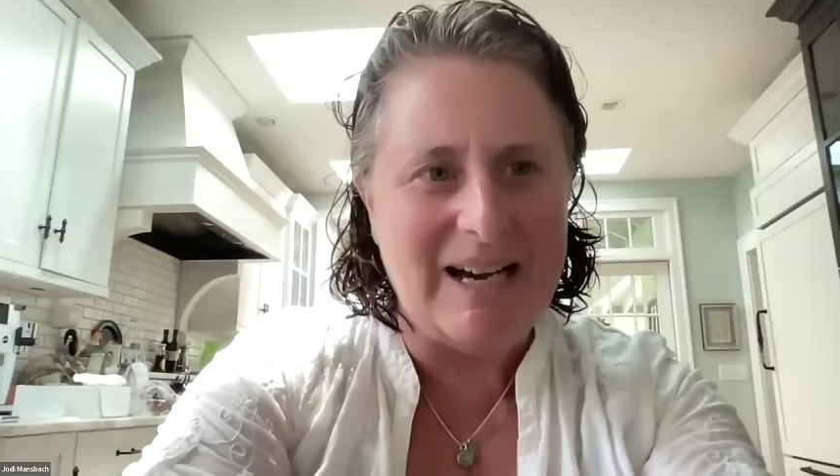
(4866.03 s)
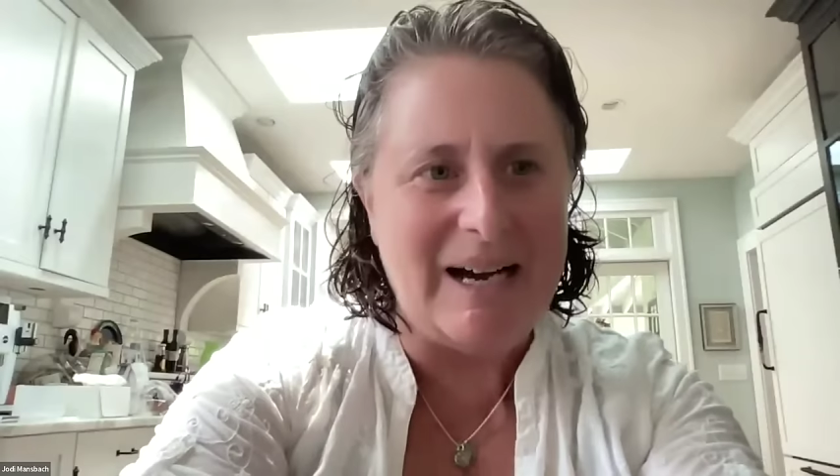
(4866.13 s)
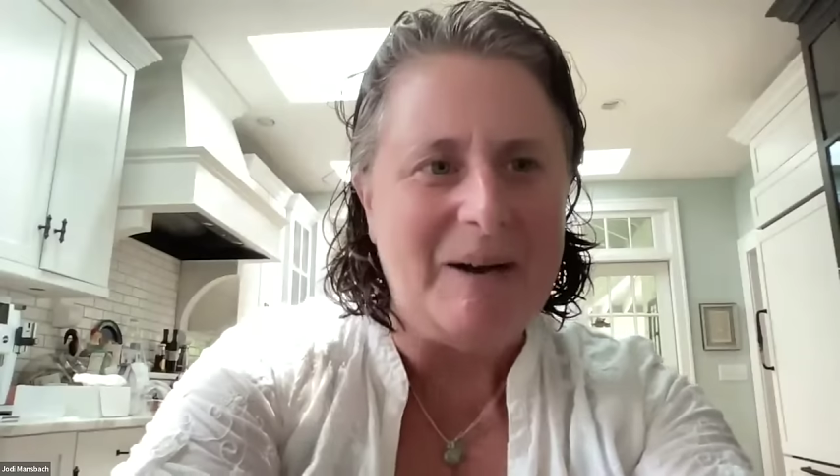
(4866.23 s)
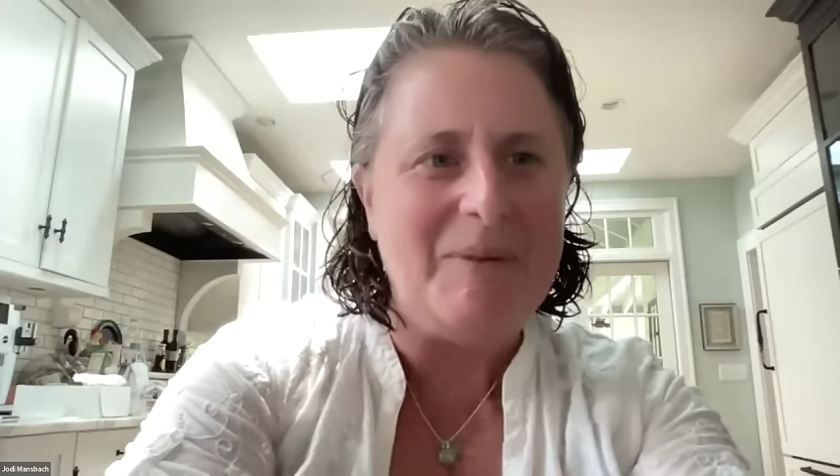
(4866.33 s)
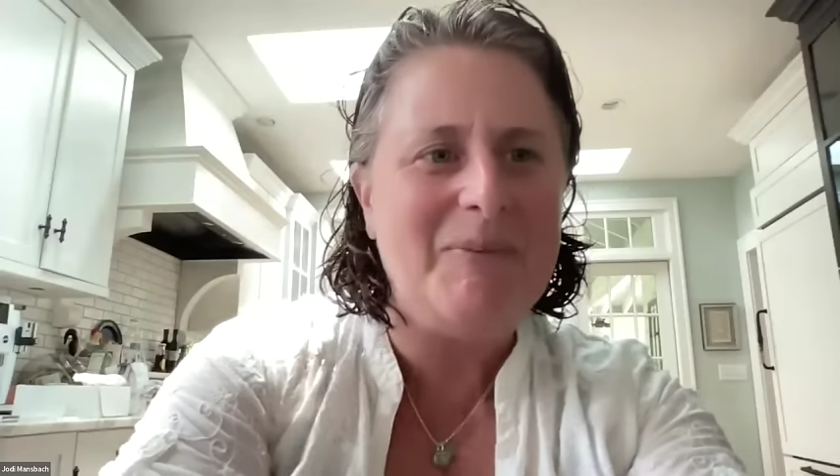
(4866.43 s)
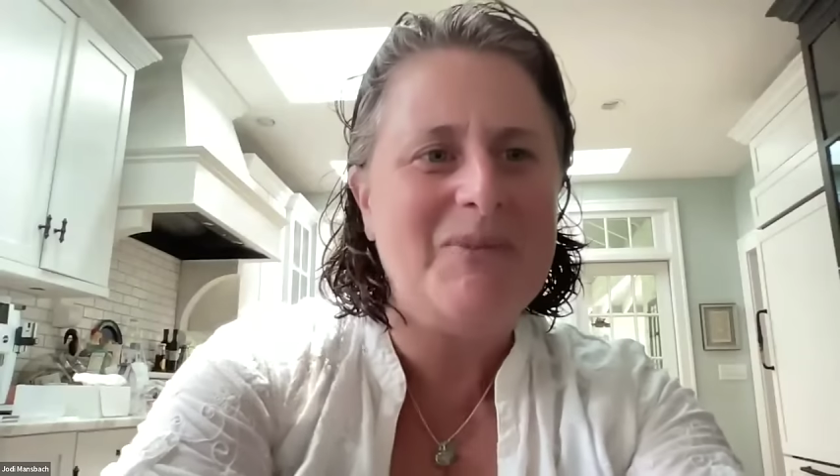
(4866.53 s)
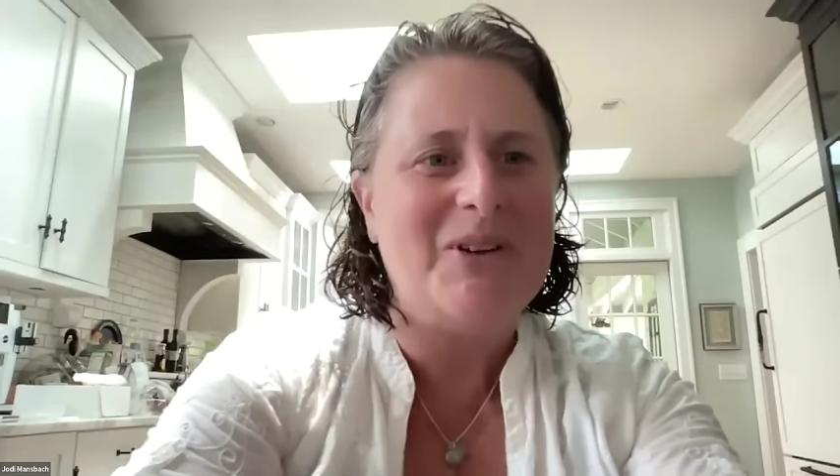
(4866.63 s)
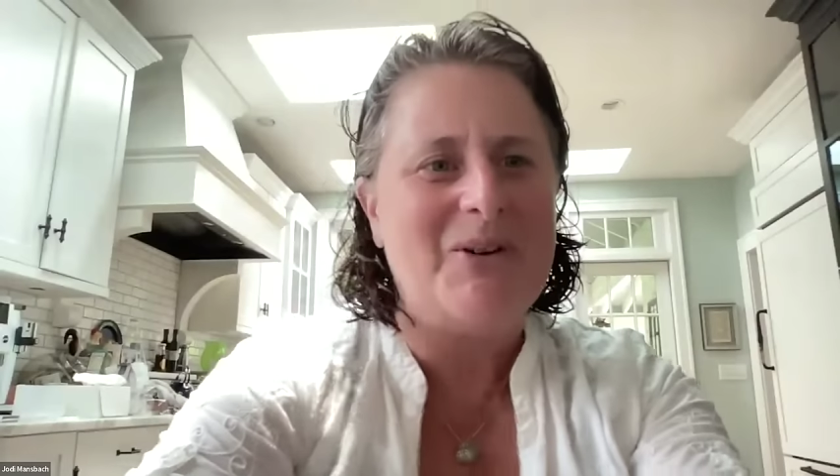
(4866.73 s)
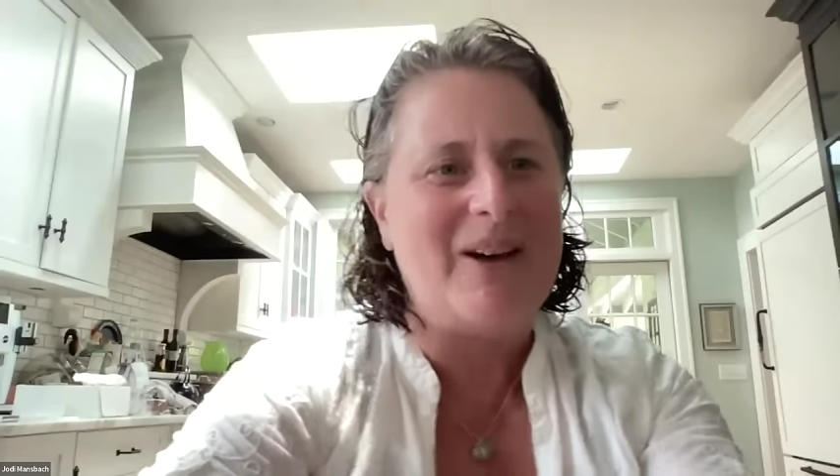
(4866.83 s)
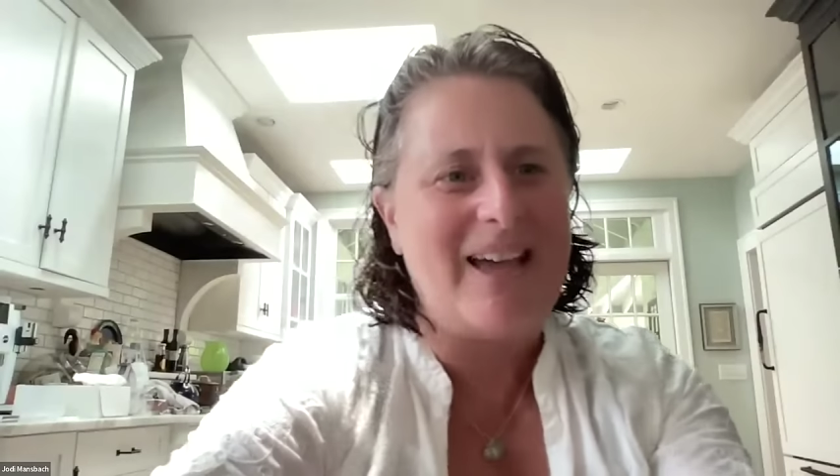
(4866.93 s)

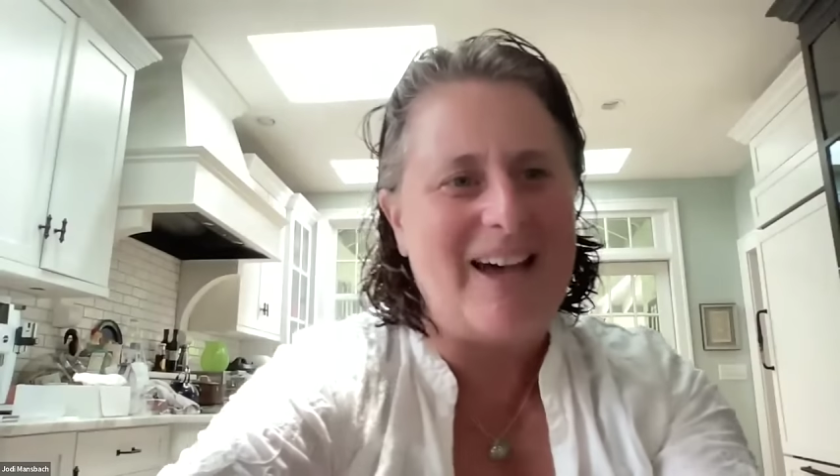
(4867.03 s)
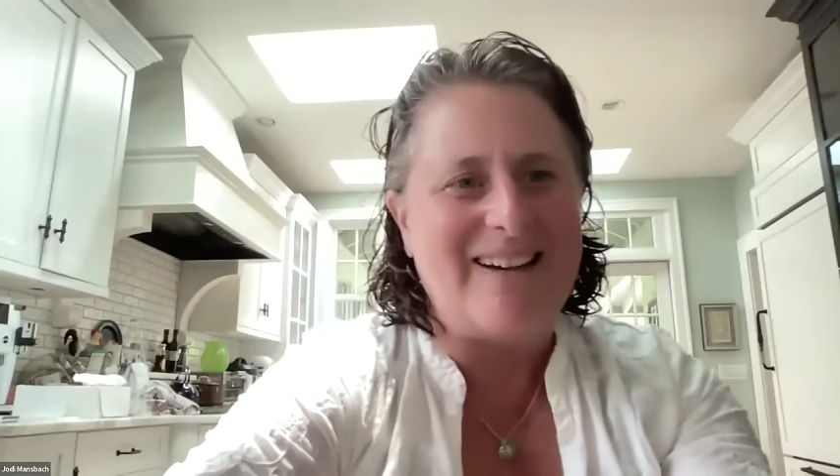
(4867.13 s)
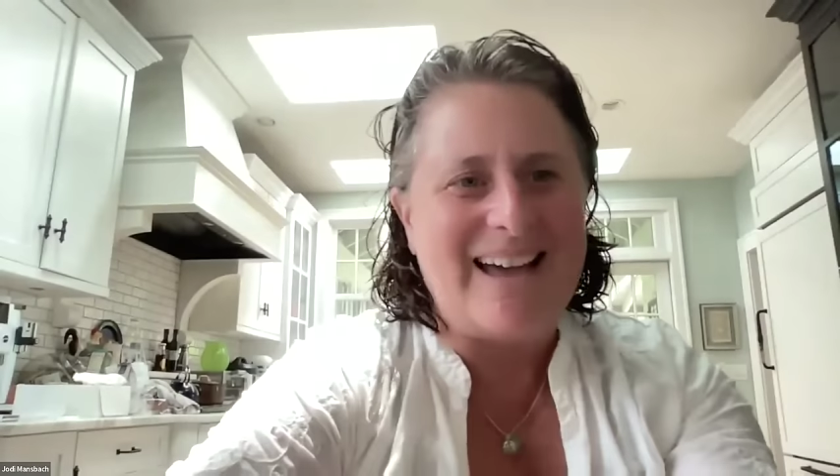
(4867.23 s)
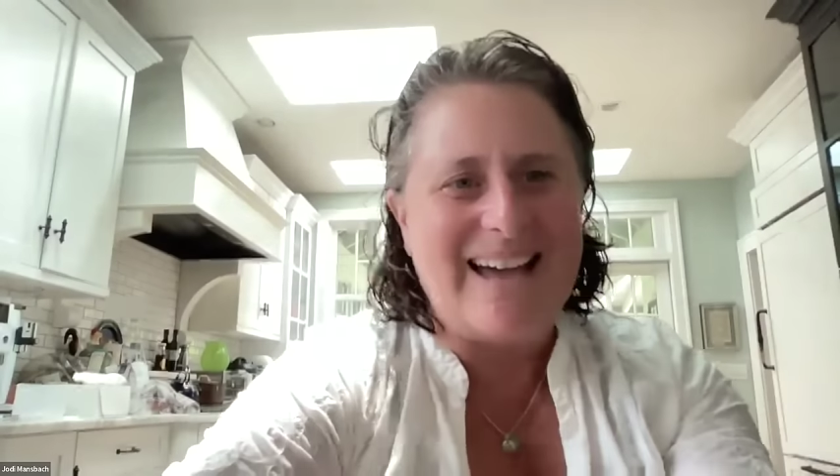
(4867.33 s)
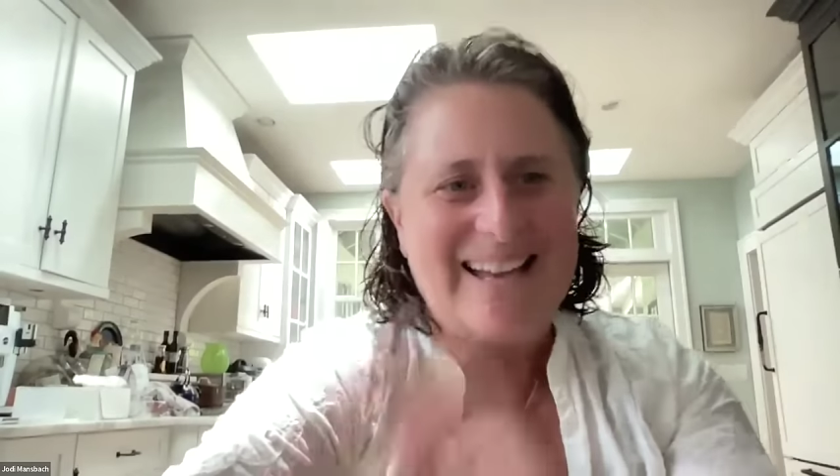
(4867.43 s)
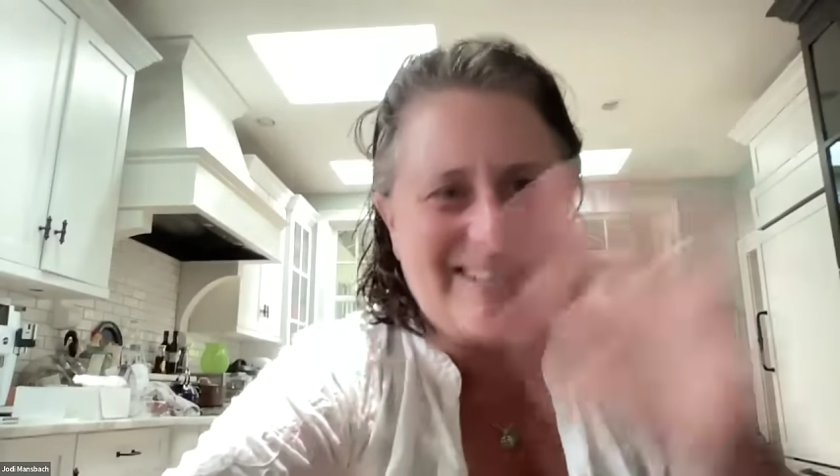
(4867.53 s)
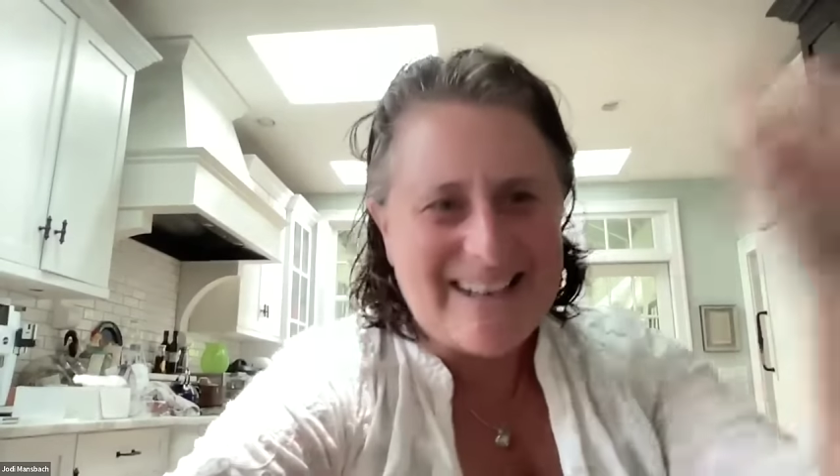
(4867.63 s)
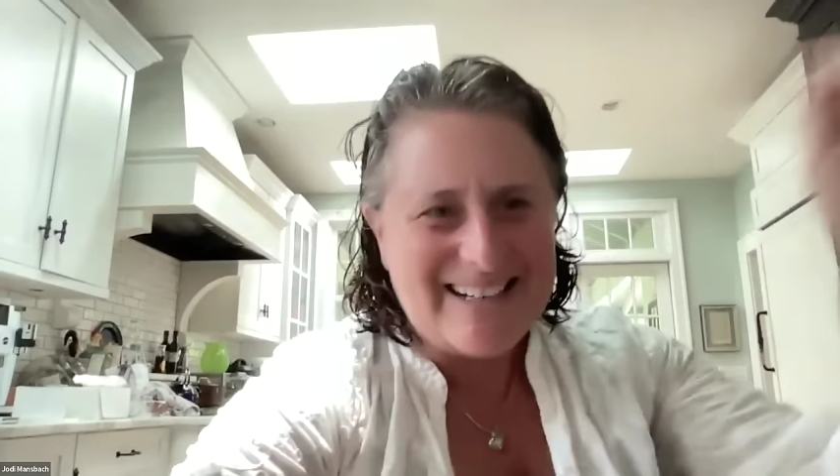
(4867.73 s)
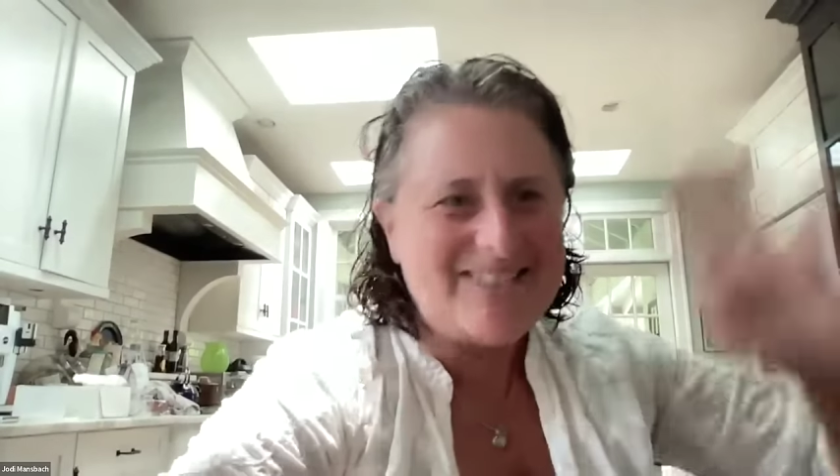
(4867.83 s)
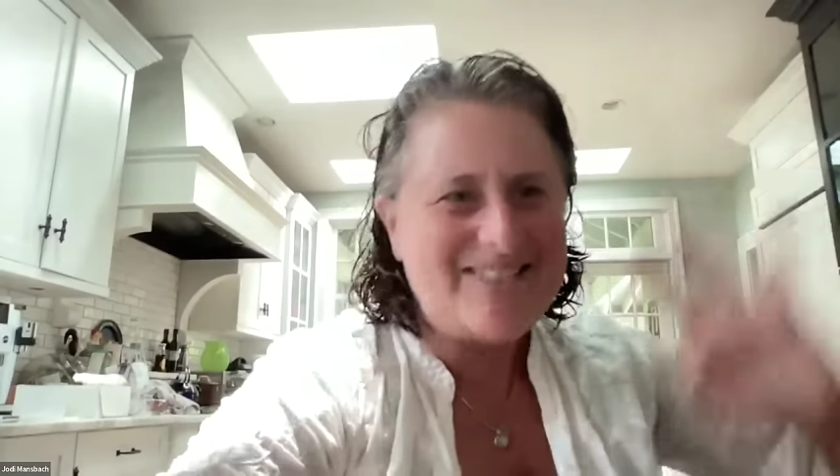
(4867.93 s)
Hi,
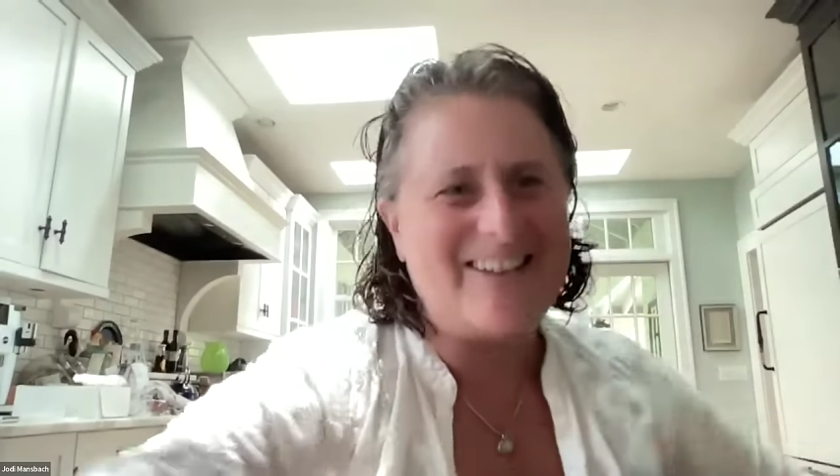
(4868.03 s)
Janet.